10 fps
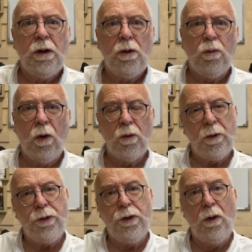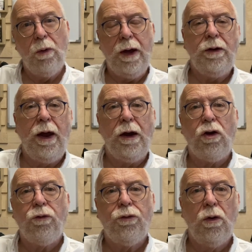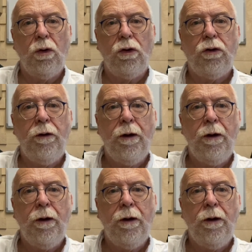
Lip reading: one with the rainy edge front